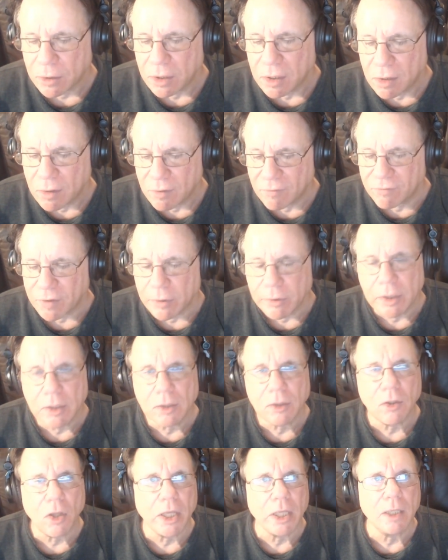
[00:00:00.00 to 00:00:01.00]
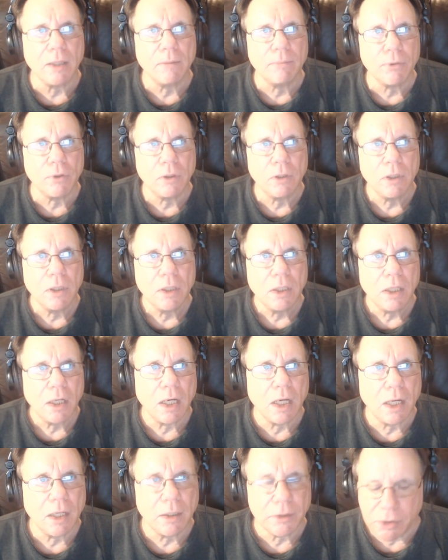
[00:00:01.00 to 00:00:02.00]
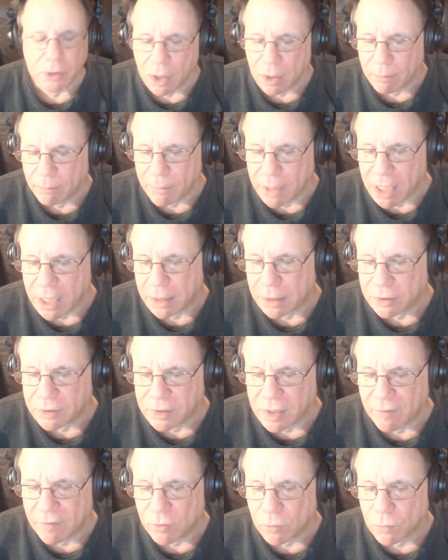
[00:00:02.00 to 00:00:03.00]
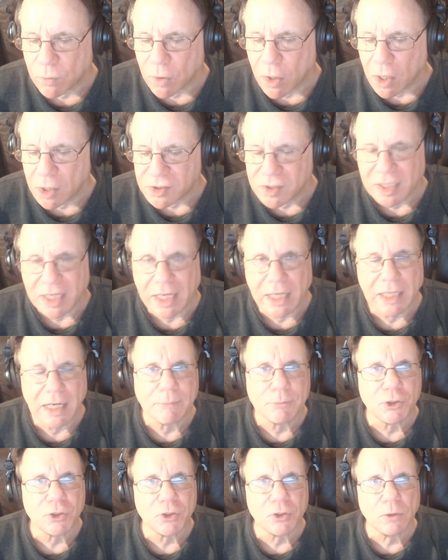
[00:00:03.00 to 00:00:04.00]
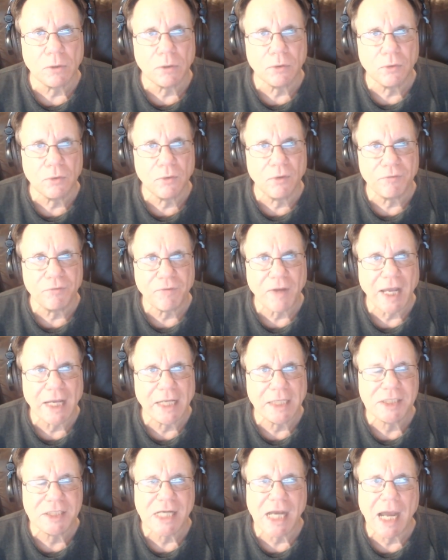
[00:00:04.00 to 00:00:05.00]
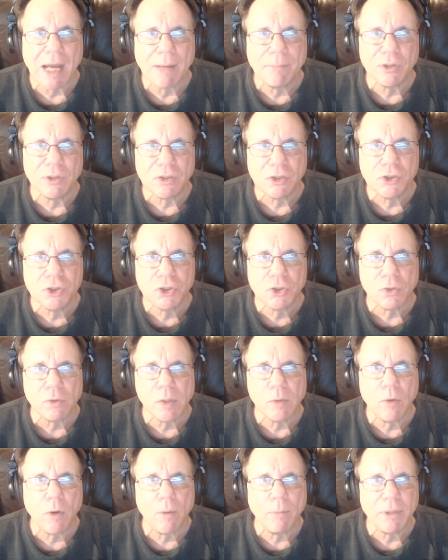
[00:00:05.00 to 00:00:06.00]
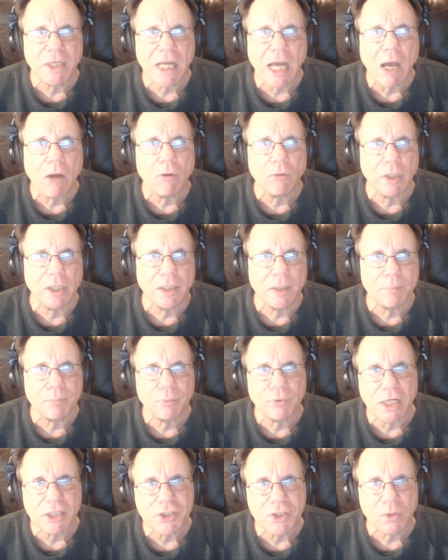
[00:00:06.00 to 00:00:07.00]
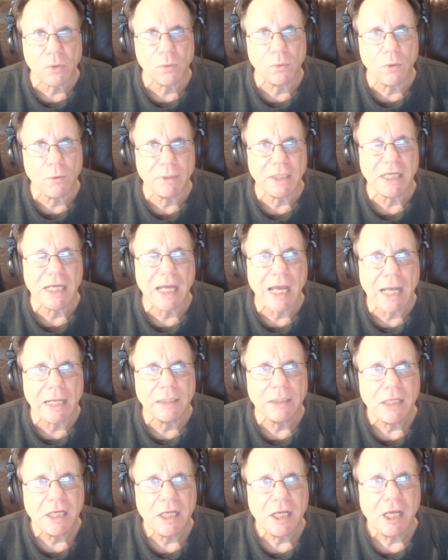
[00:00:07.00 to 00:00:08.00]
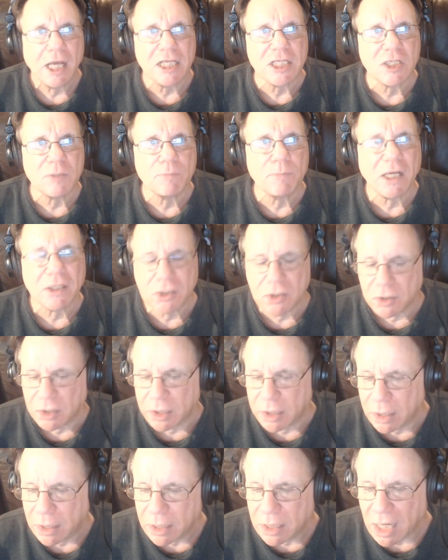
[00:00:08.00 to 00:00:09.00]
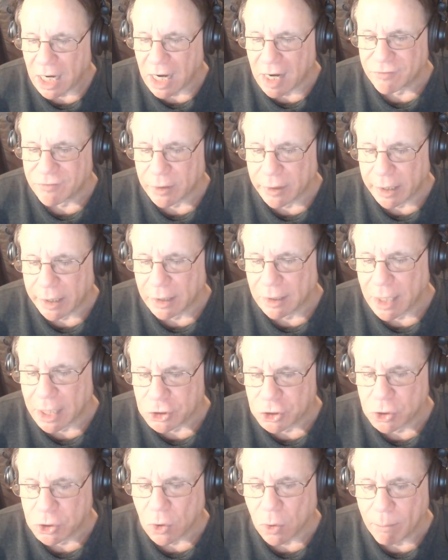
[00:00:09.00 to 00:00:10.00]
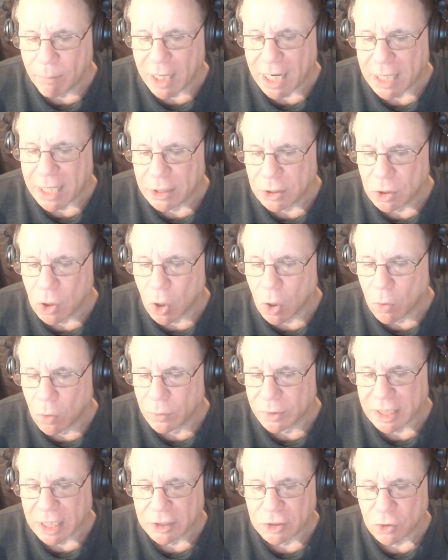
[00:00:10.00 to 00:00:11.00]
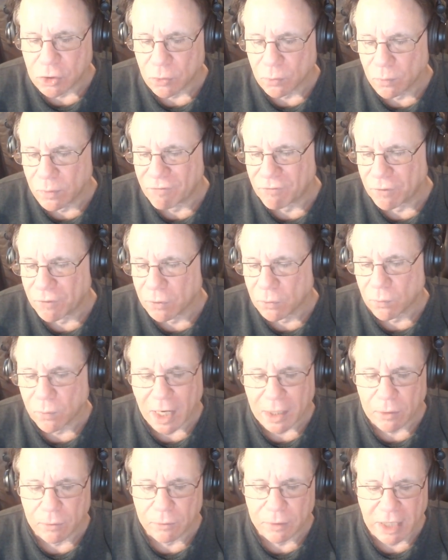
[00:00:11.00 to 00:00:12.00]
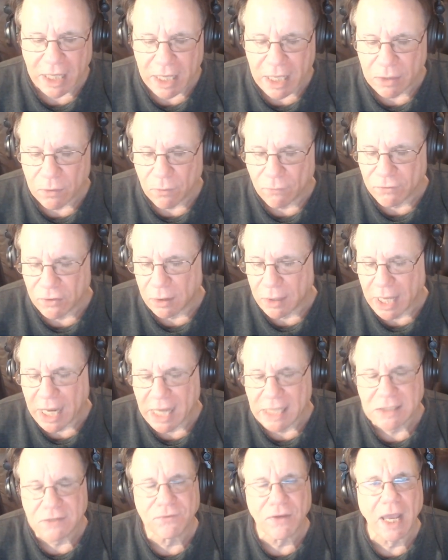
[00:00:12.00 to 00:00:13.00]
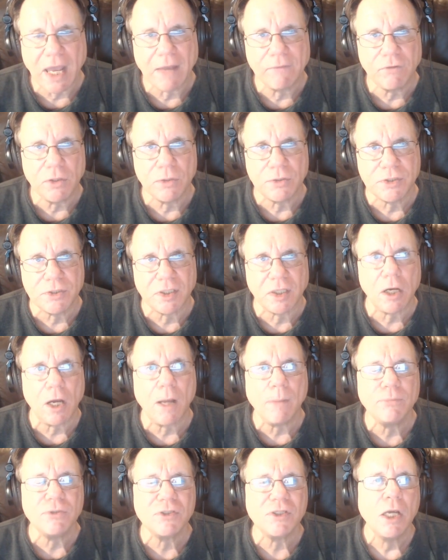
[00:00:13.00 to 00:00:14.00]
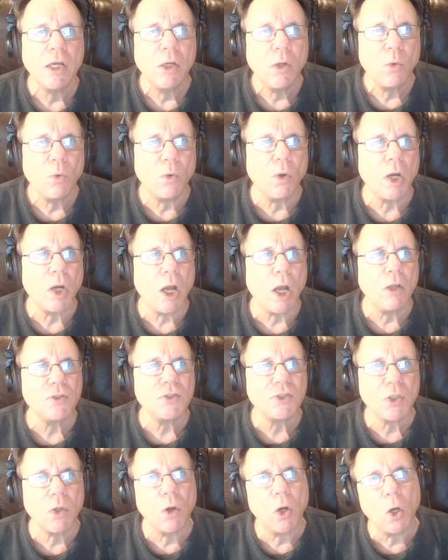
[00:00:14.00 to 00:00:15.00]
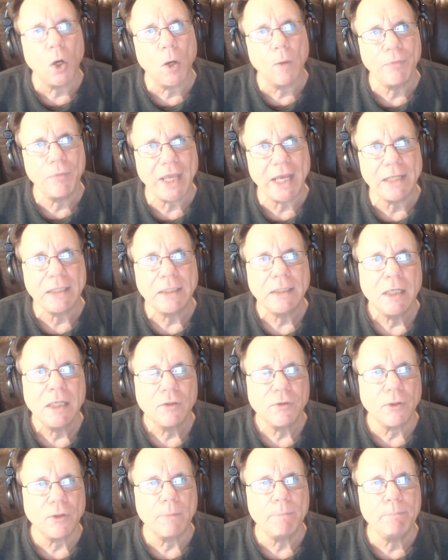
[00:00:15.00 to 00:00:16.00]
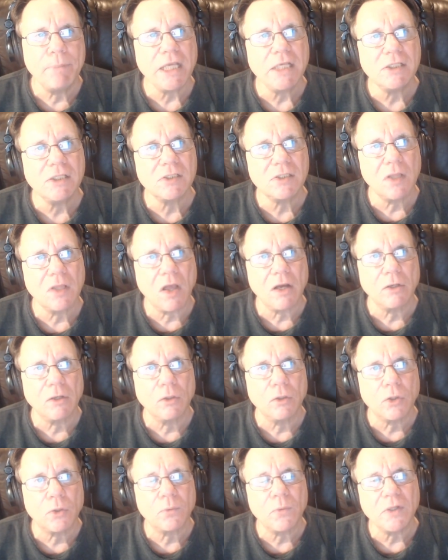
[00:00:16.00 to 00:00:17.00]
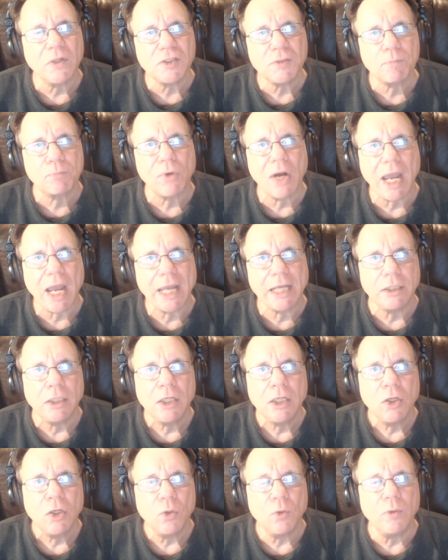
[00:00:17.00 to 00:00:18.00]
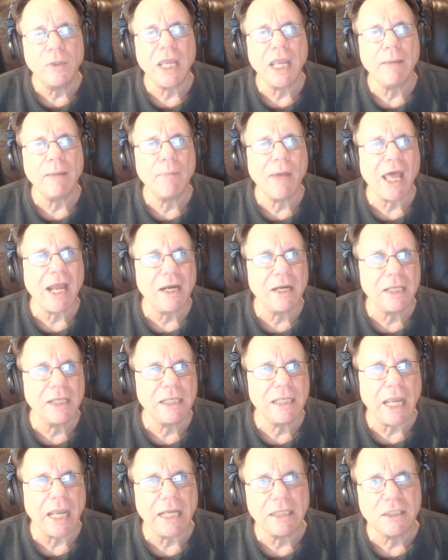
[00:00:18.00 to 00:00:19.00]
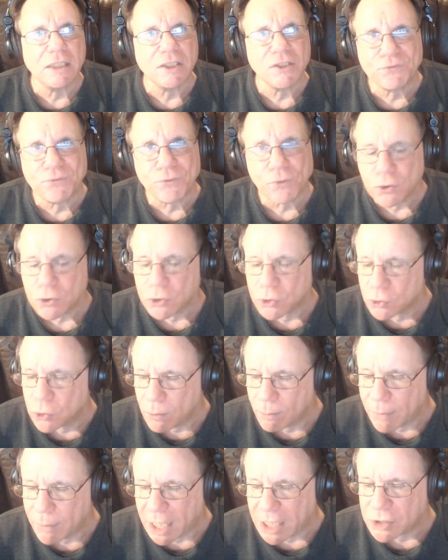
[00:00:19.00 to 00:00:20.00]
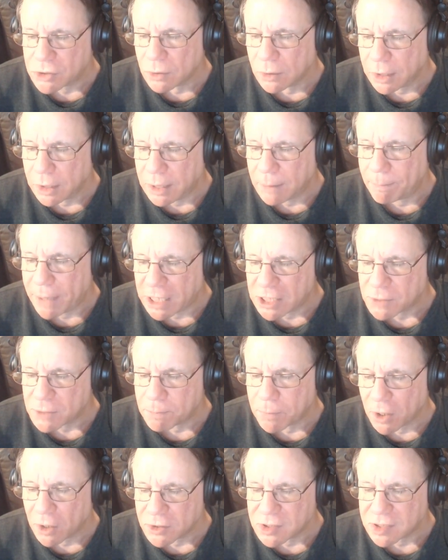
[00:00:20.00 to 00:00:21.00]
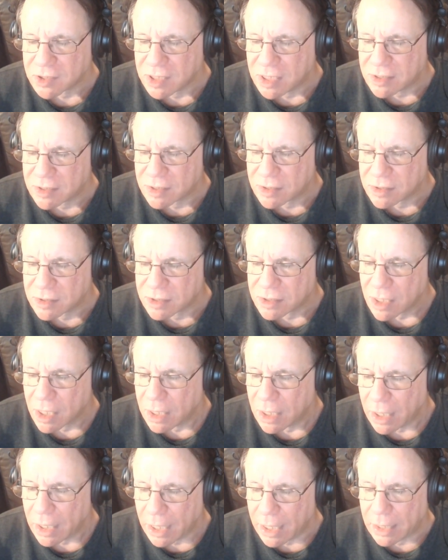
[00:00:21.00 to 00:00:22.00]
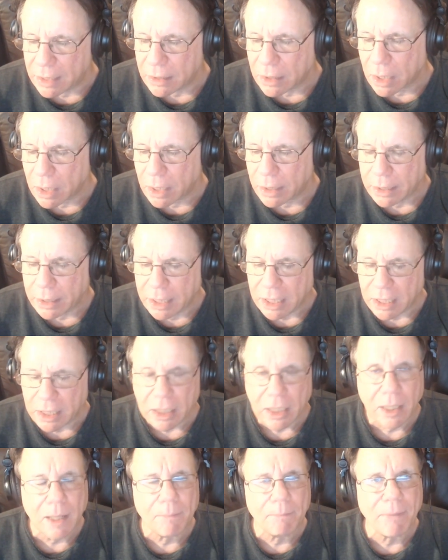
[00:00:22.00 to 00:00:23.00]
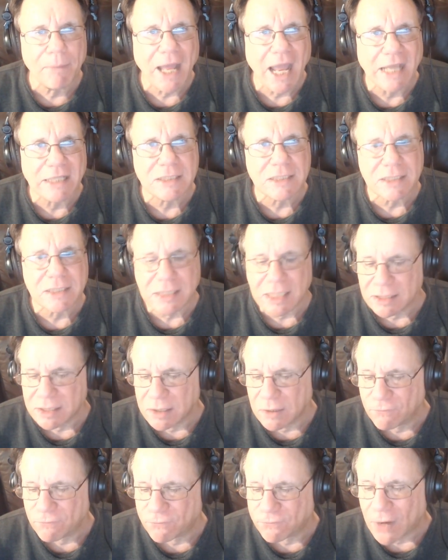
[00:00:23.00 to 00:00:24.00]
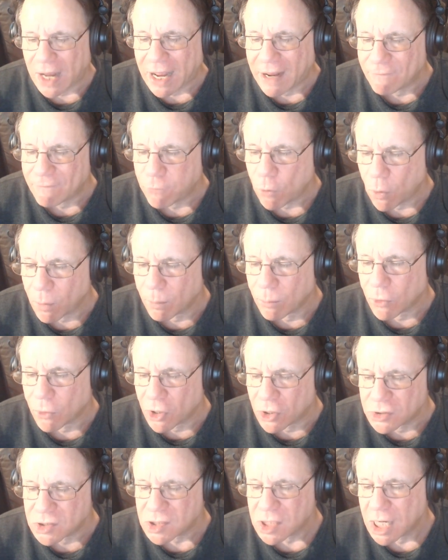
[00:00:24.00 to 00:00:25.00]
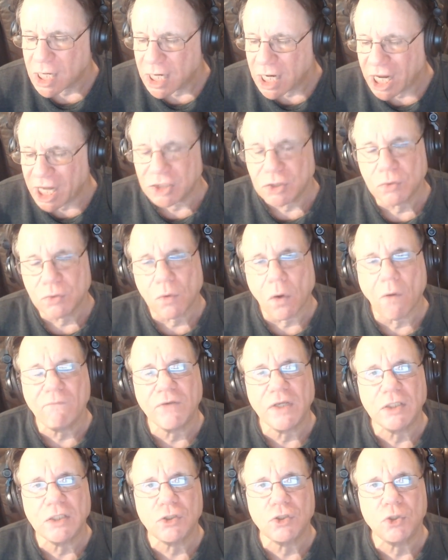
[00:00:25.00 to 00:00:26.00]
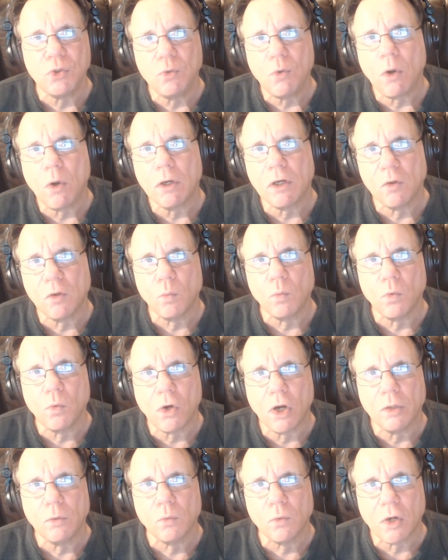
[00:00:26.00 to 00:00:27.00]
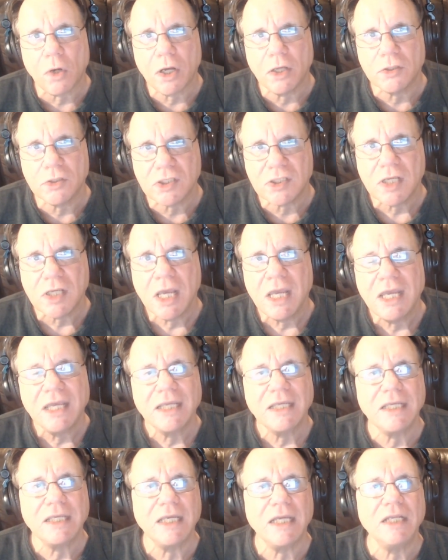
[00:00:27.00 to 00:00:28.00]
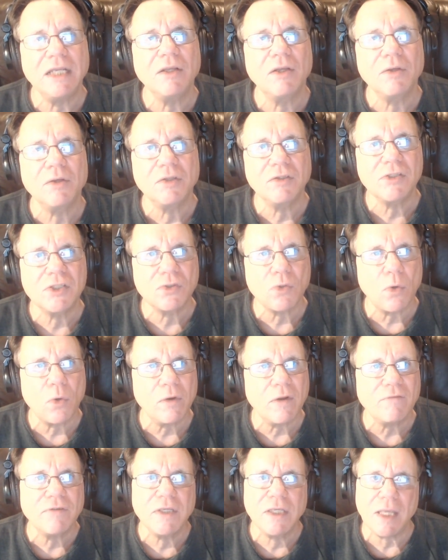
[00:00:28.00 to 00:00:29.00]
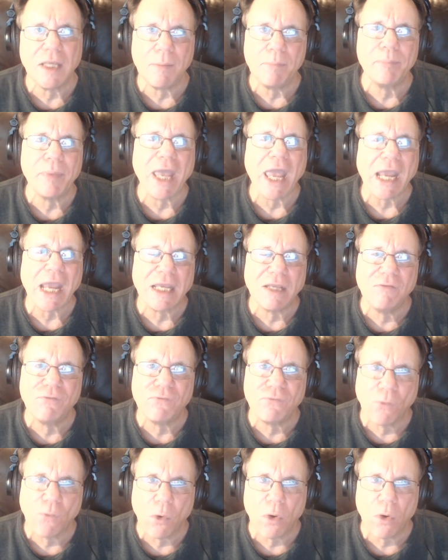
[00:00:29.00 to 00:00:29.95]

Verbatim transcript: Very likable young man in David Ross, and I'm sure he'll do a fine job, but the jury will be out and the pressure will be on, especially after they let Joe Madden go with that terrific record they had over the last 5 years. The Cubs will also hope that their big slugger, Chris Bryant, who came out of the gate in his first two Major League Baseball seasons and hit a combined 65 home runs and drove in 201 runs, can sort of get back in form.